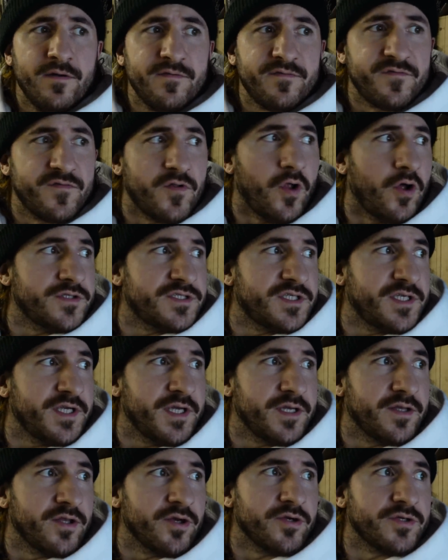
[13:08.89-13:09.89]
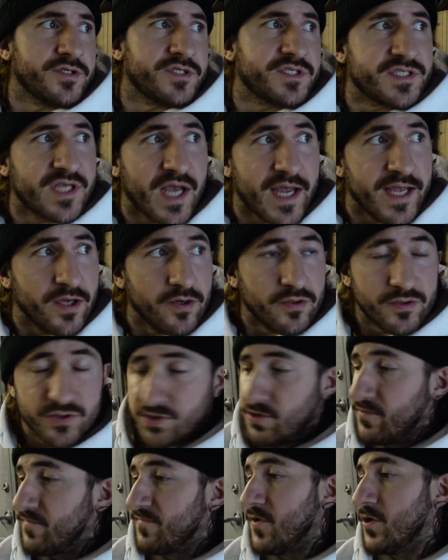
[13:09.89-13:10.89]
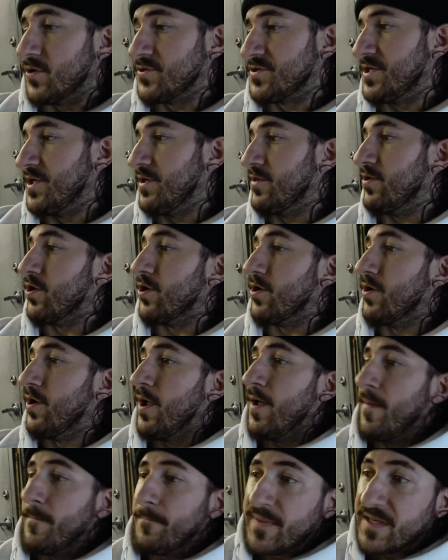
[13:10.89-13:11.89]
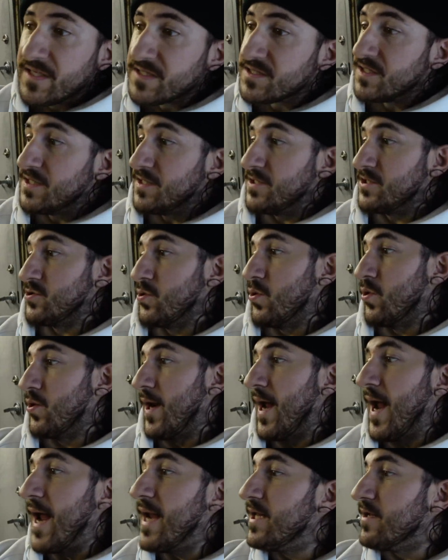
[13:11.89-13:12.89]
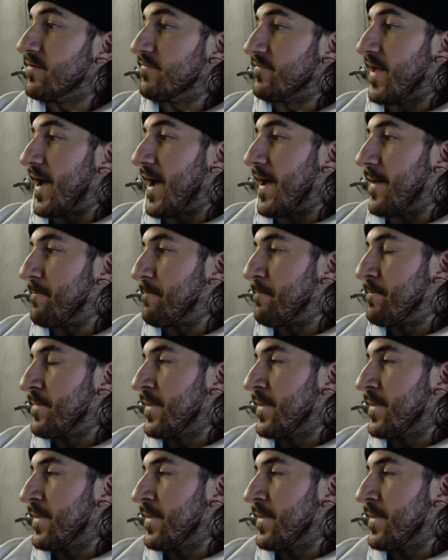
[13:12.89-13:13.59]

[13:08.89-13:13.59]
flaunting their sales or flaunting their business or any of that.